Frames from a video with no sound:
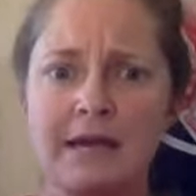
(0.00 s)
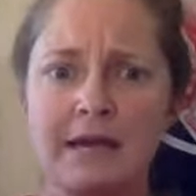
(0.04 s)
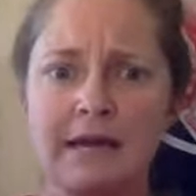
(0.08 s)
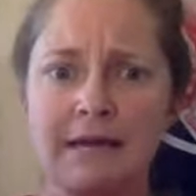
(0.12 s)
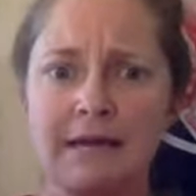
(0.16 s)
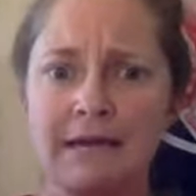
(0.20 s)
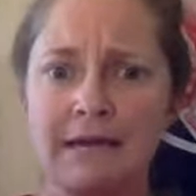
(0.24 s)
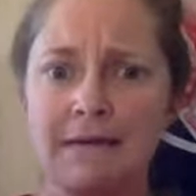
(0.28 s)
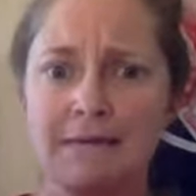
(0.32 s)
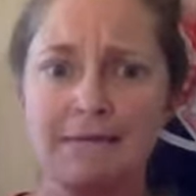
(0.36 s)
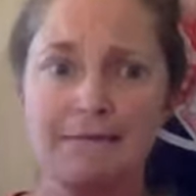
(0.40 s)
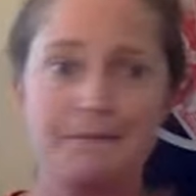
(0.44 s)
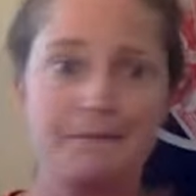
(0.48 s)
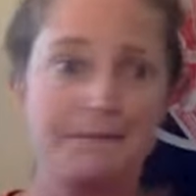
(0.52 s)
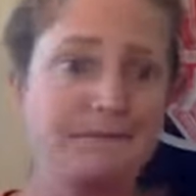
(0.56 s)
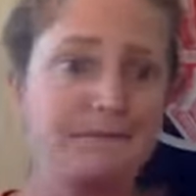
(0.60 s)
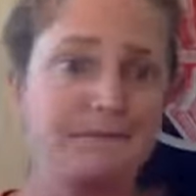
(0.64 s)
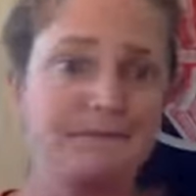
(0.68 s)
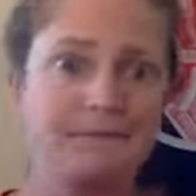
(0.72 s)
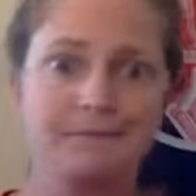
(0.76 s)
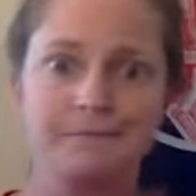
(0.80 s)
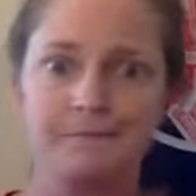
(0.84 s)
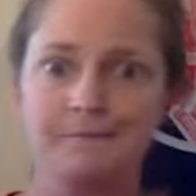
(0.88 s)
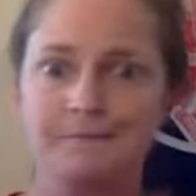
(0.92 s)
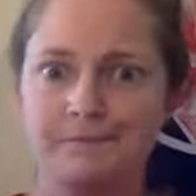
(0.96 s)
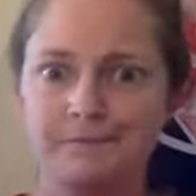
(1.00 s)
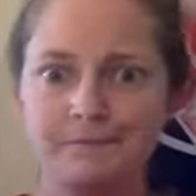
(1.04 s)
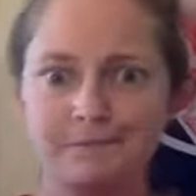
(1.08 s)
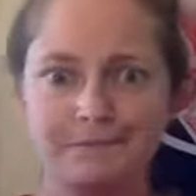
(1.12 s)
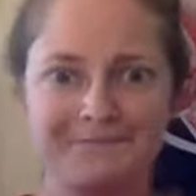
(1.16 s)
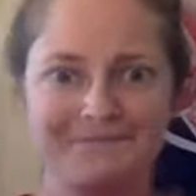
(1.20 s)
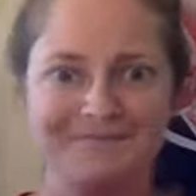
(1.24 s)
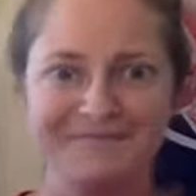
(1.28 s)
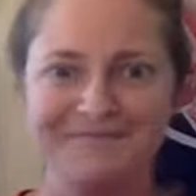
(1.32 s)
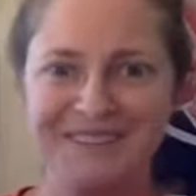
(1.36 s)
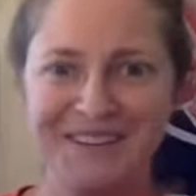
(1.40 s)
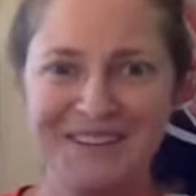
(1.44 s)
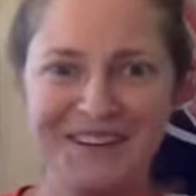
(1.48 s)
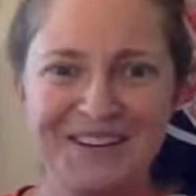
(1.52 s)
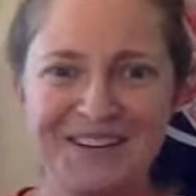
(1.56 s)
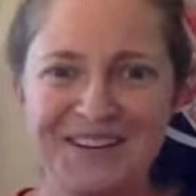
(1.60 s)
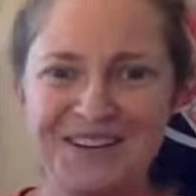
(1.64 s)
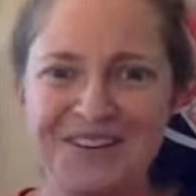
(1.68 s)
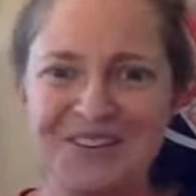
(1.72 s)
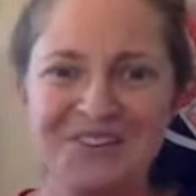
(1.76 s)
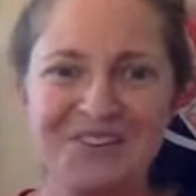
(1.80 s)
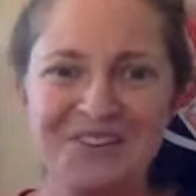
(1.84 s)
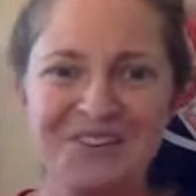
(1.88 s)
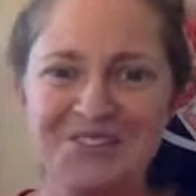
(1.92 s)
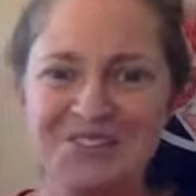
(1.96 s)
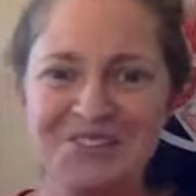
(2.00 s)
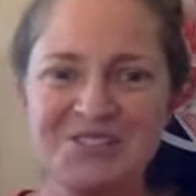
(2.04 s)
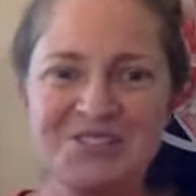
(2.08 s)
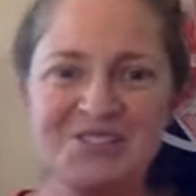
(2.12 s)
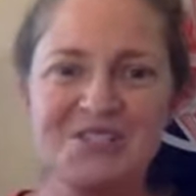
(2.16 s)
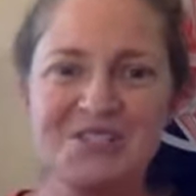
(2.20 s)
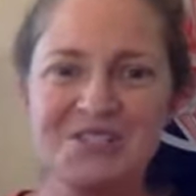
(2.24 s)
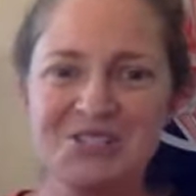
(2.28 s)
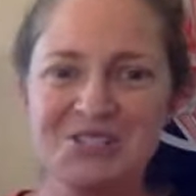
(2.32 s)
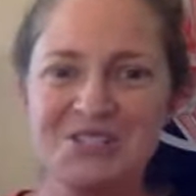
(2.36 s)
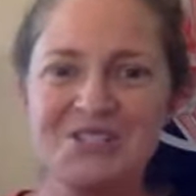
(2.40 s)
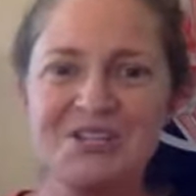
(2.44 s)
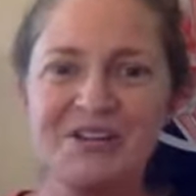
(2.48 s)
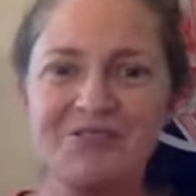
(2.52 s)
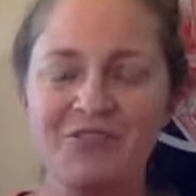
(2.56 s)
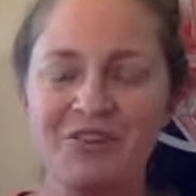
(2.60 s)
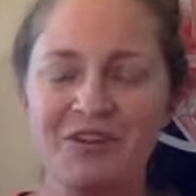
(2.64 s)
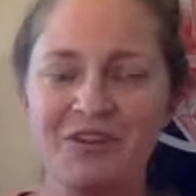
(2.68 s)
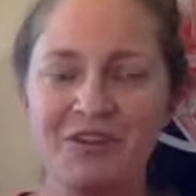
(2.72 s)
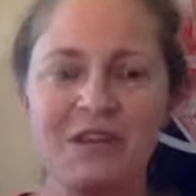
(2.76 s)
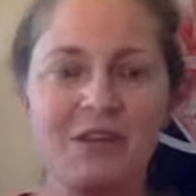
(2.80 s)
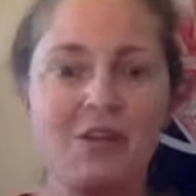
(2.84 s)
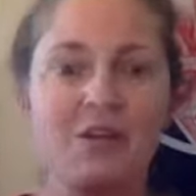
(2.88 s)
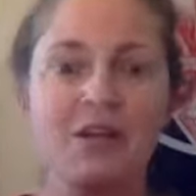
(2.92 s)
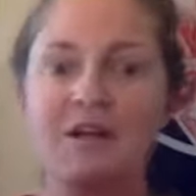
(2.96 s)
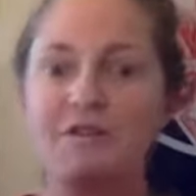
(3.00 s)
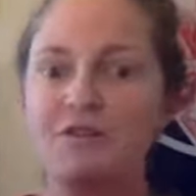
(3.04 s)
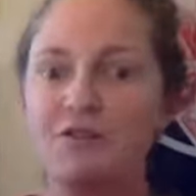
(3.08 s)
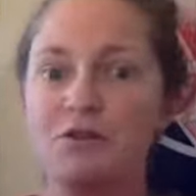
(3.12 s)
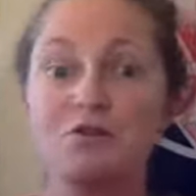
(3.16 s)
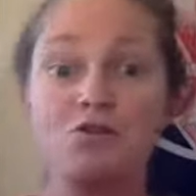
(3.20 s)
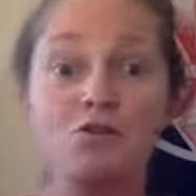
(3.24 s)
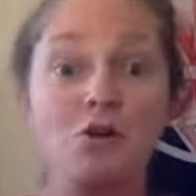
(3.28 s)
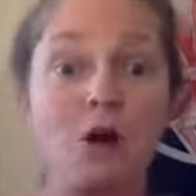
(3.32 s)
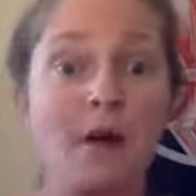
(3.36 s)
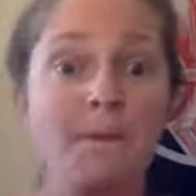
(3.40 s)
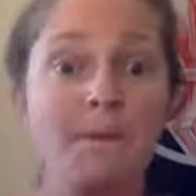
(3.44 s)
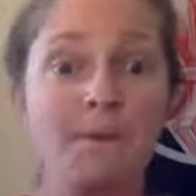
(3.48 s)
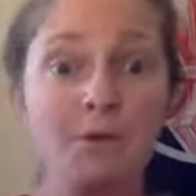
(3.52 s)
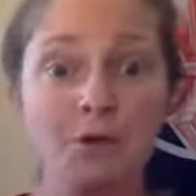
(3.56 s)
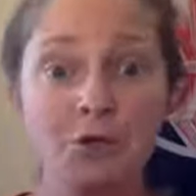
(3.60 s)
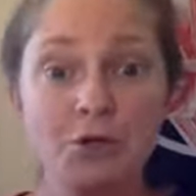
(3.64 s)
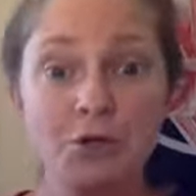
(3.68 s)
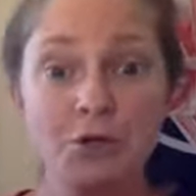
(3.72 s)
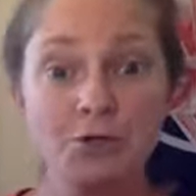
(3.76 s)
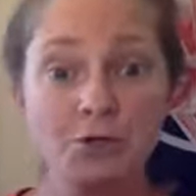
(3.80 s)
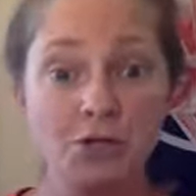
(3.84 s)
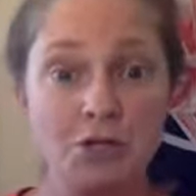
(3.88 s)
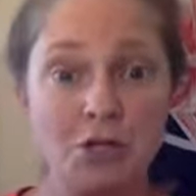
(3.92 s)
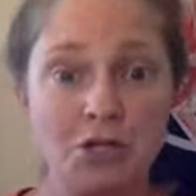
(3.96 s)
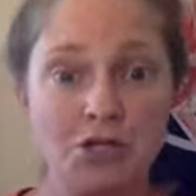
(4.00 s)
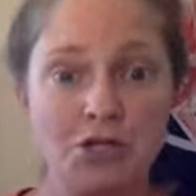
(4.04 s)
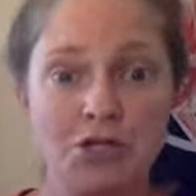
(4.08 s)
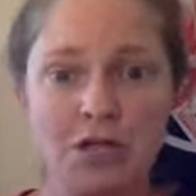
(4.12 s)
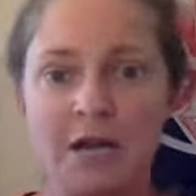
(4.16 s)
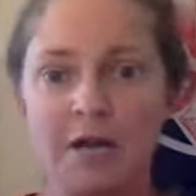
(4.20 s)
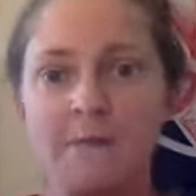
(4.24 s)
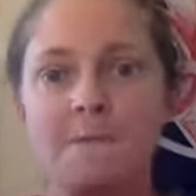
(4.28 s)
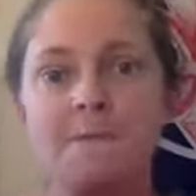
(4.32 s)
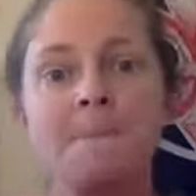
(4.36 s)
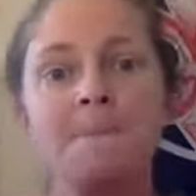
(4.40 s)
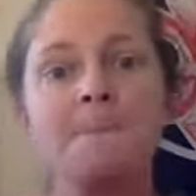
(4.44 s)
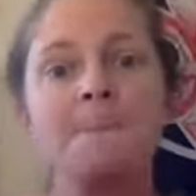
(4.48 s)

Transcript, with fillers: Uh, you know, there's there's different. If you drop your nutrition,